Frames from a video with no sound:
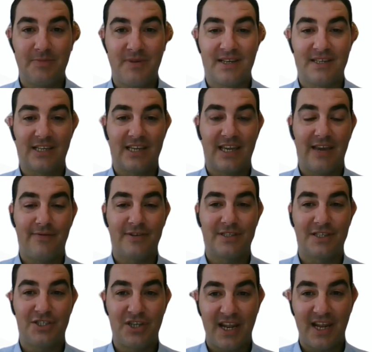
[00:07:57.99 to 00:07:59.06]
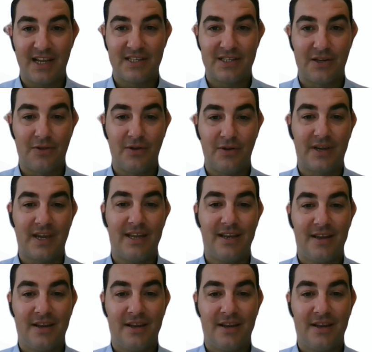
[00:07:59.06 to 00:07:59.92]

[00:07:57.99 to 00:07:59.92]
because it gave us a chance to look at